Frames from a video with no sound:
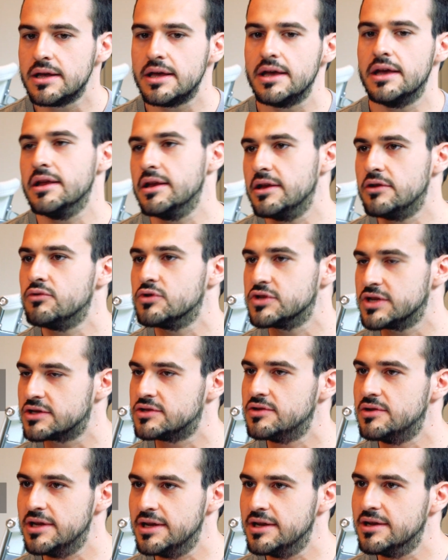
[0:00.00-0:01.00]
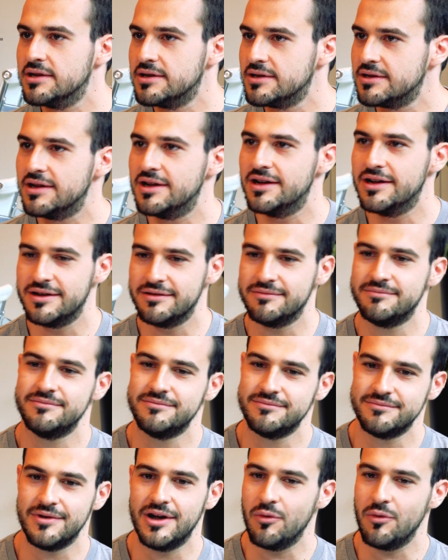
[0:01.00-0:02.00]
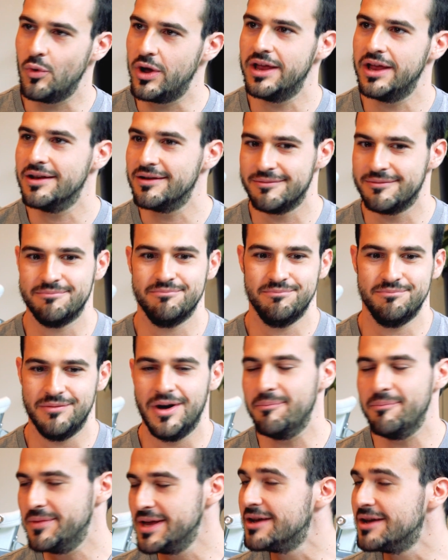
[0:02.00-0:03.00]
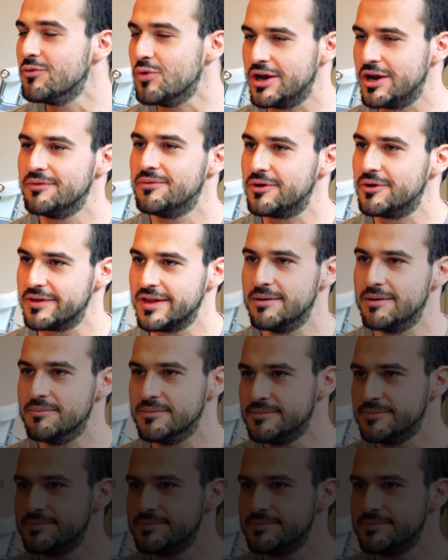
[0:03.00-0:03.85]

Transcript: It was actually a big win for them.